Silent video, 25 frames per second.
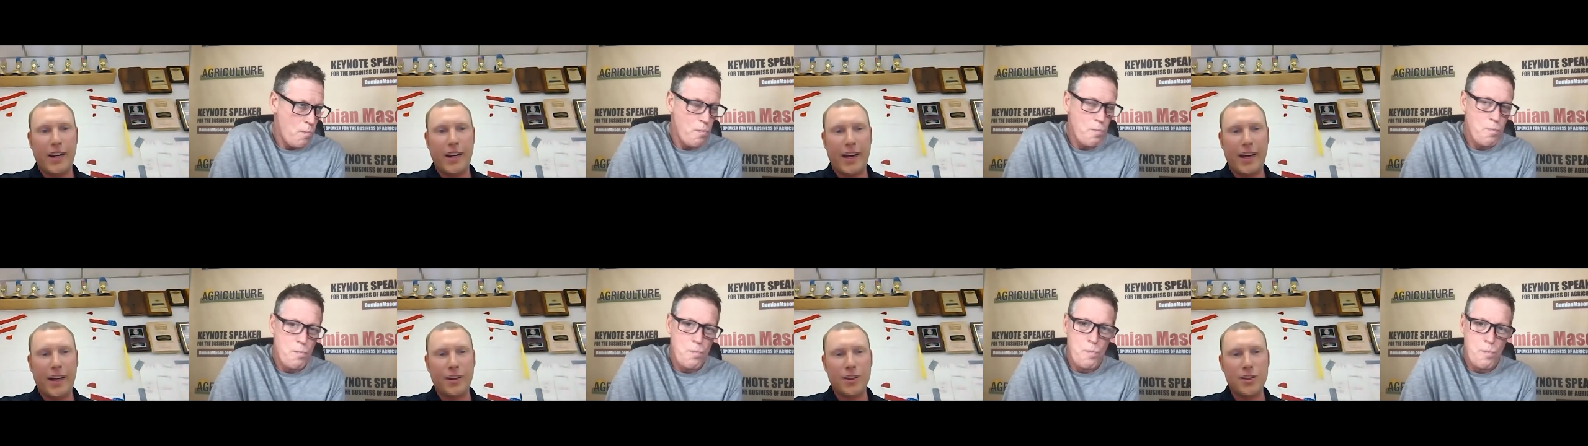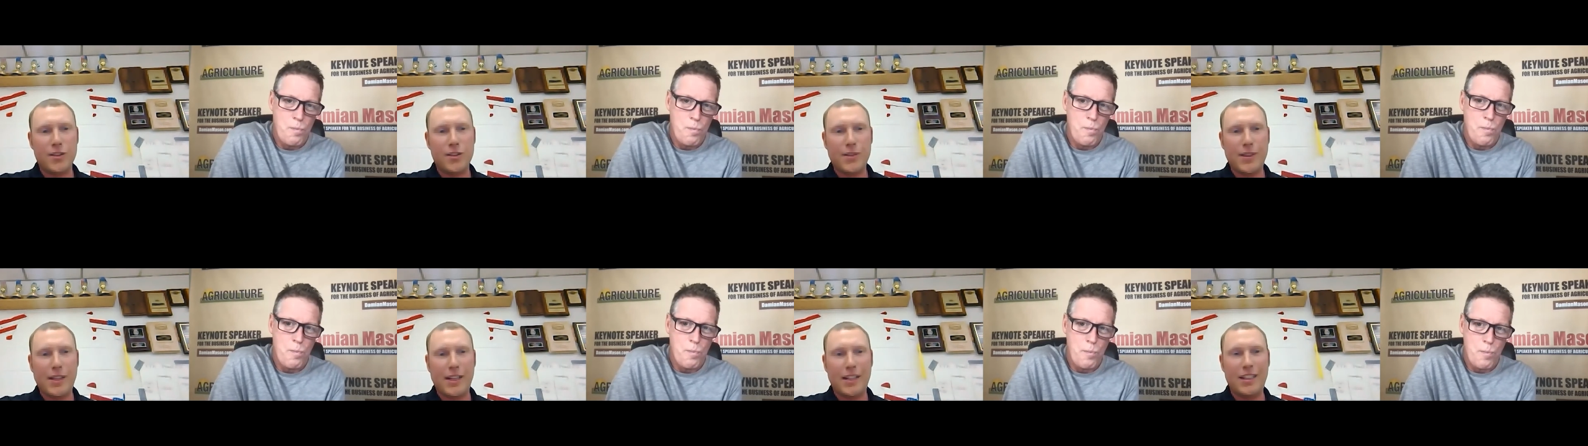
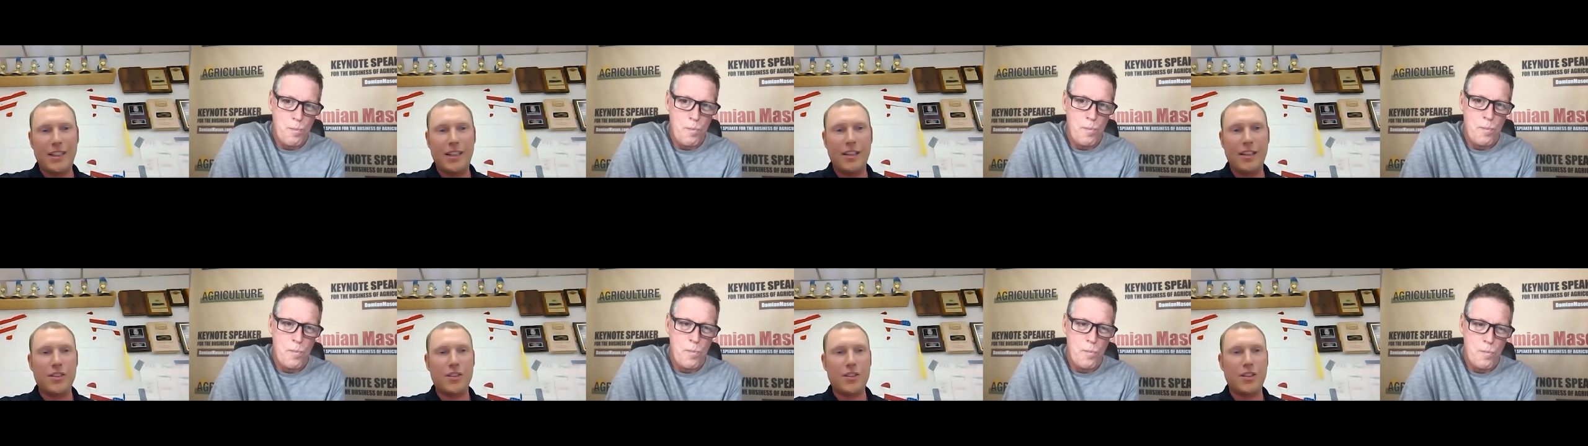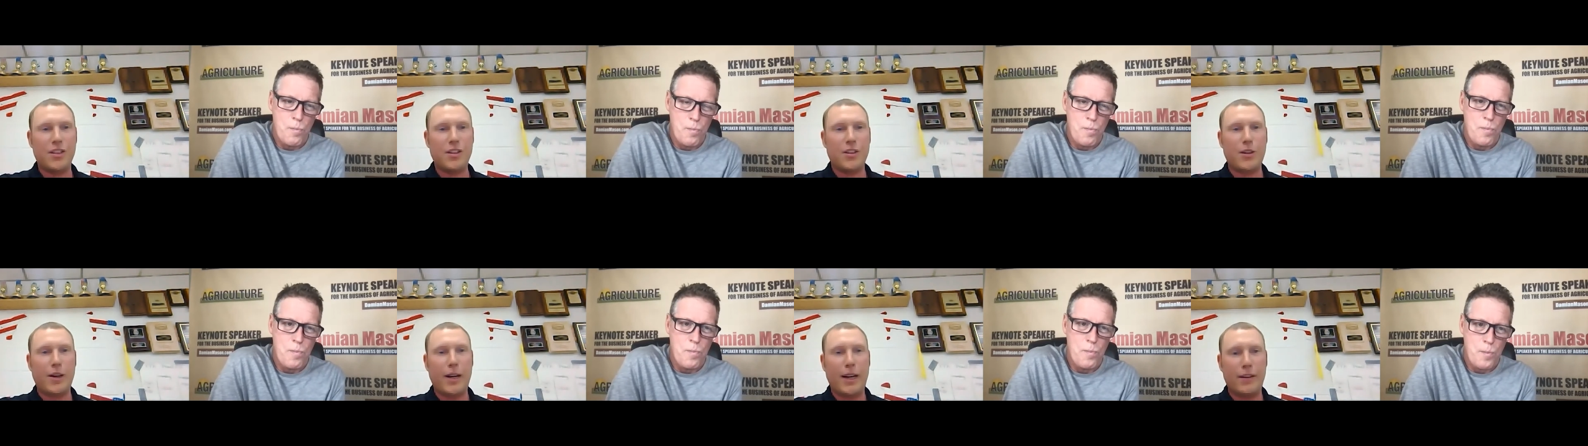Speaker 1: hands for that
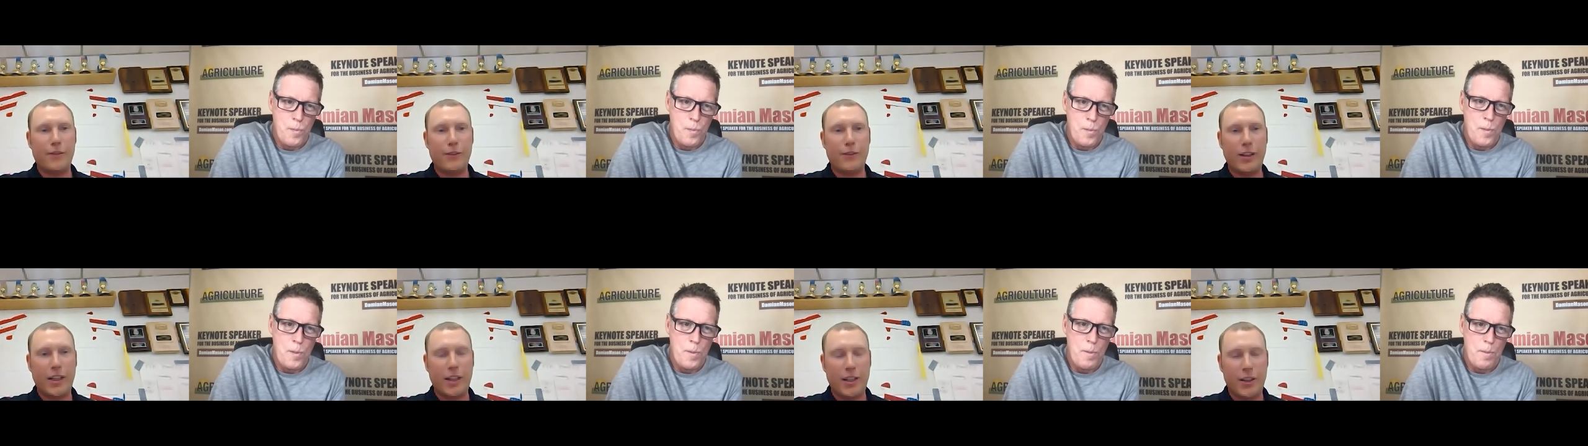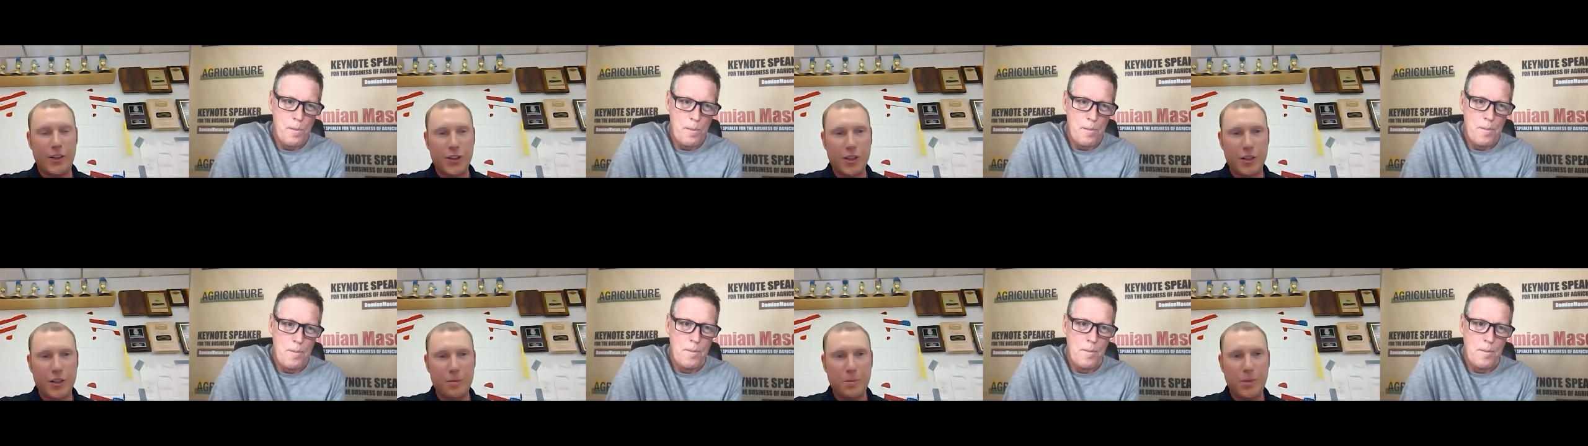instant
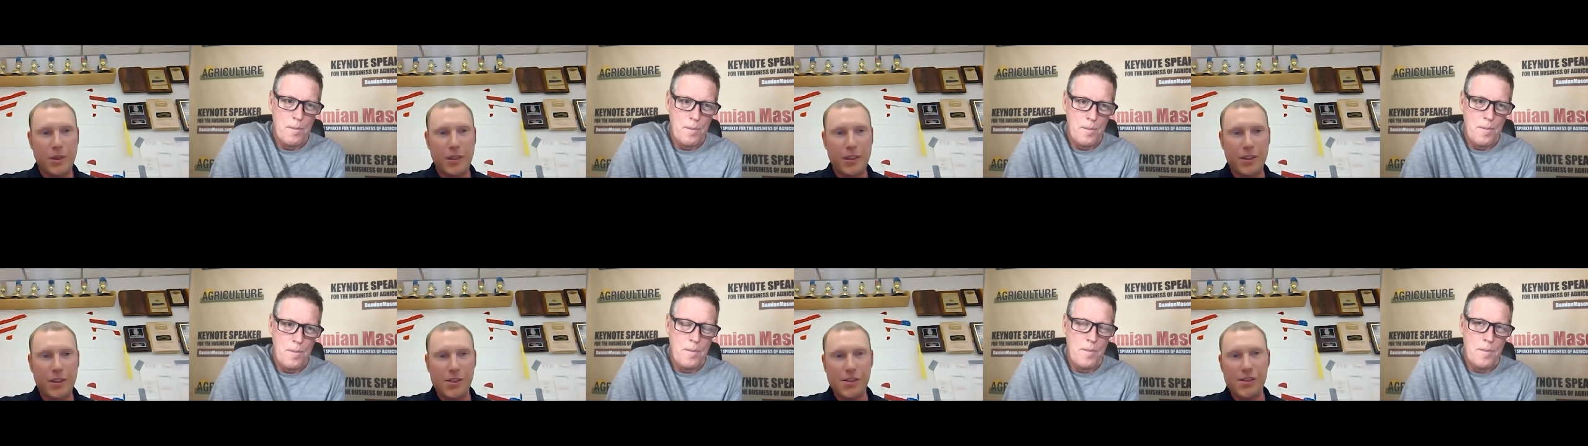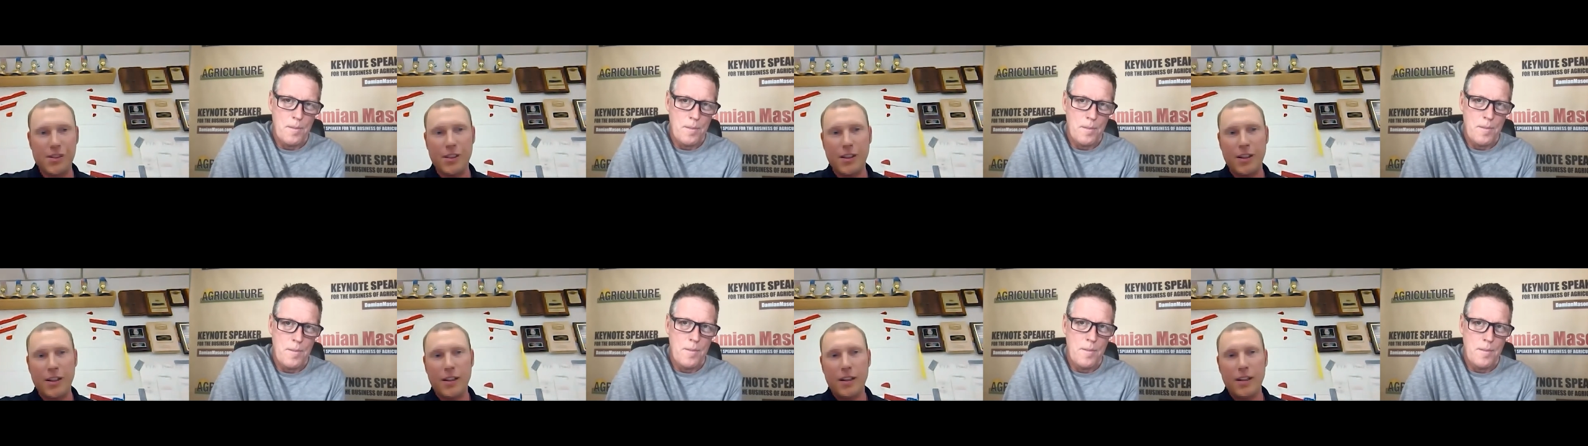gratification
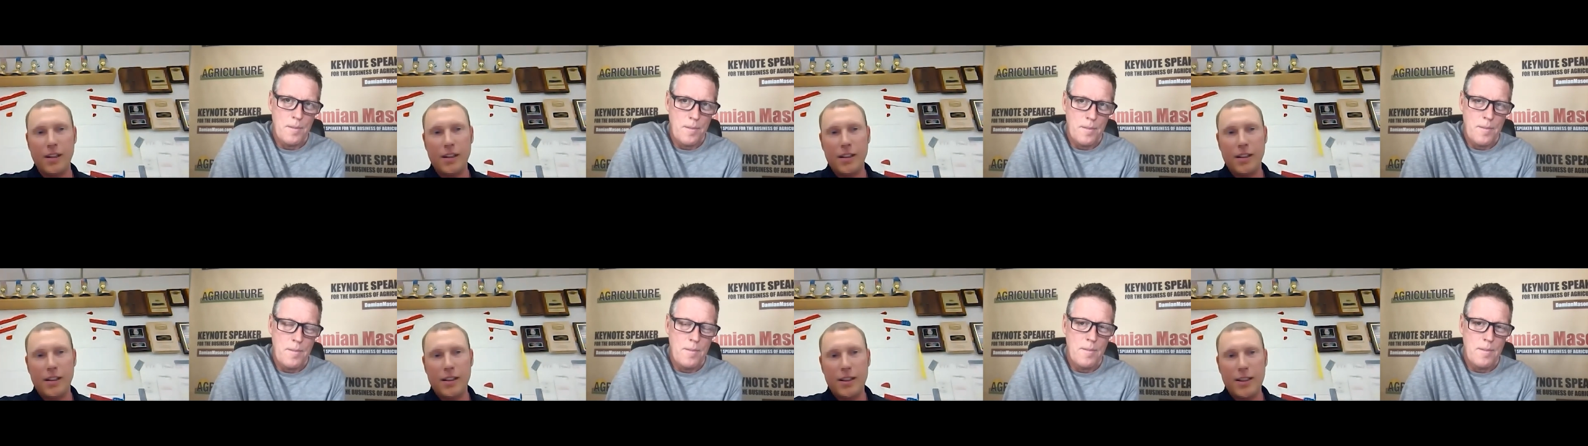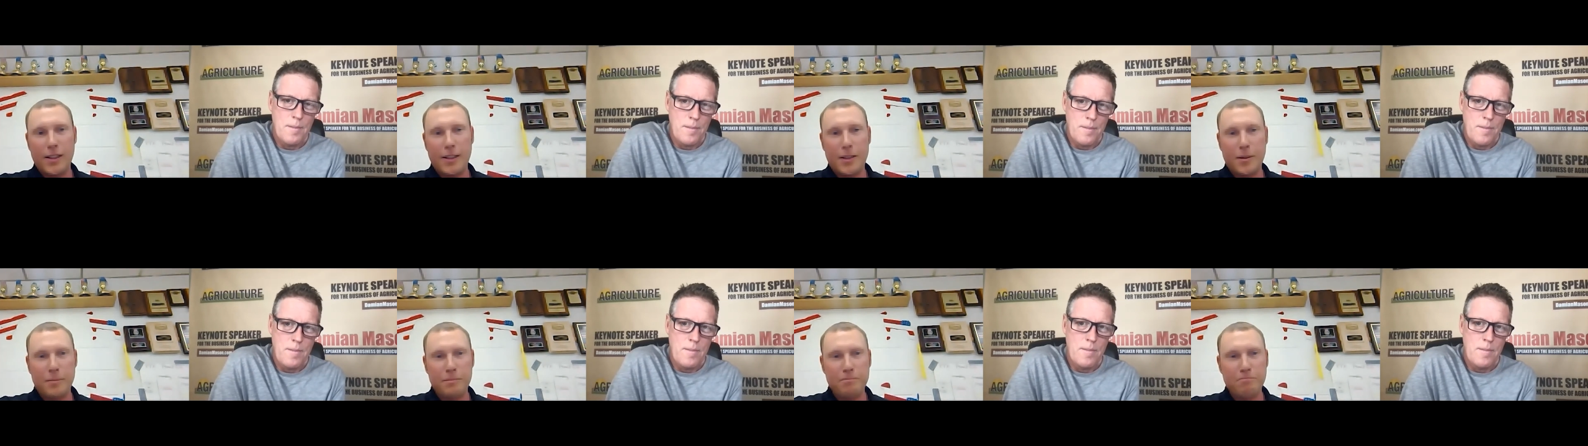piece.
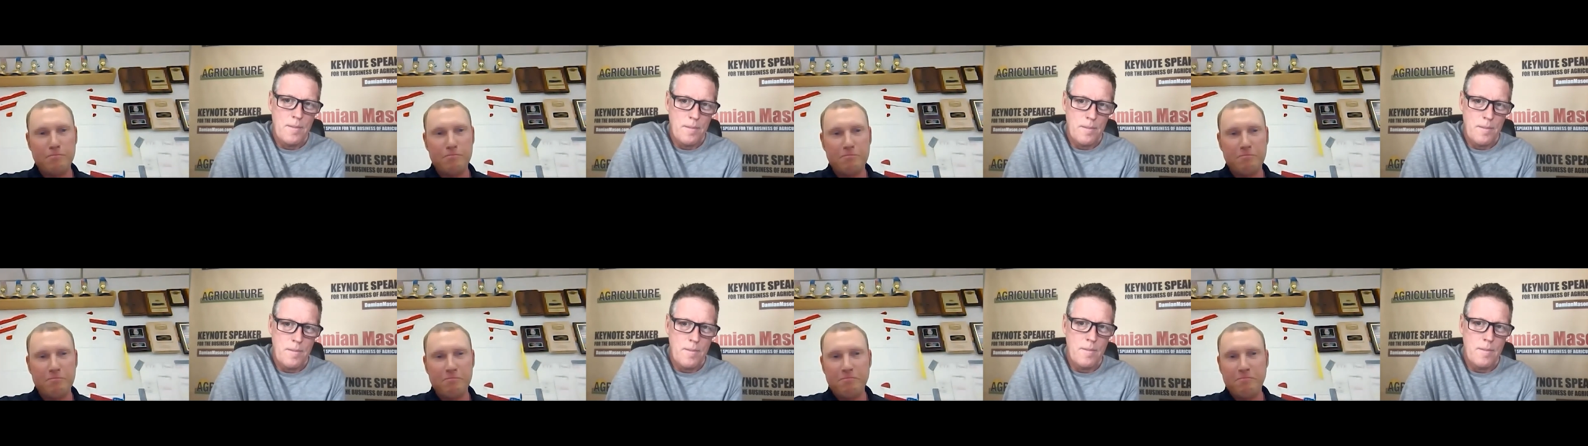Um,